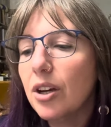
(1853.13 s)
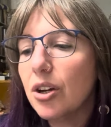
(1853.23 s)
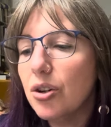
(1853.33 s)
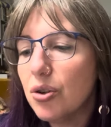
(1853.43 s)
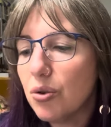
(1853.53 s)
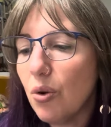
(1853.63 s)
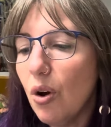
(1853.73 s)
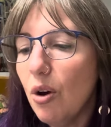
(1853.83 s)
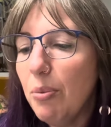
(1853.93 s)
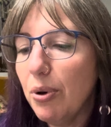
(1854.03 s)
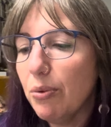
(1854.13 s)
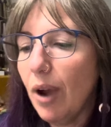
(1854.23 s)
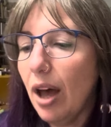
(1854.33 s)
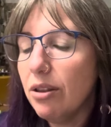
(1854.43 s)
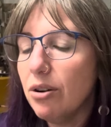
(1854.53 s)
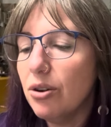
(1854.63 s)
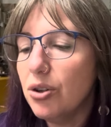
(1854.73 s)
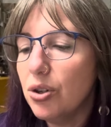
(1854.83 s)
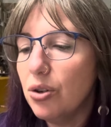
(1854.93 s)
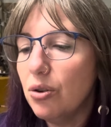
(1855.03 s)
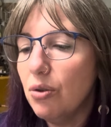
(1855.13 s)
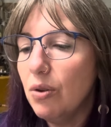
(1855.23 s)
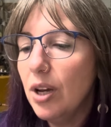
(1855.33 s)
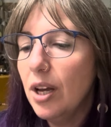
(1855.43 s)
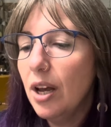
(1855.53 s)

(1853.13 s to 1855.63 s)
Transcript: control, but rather to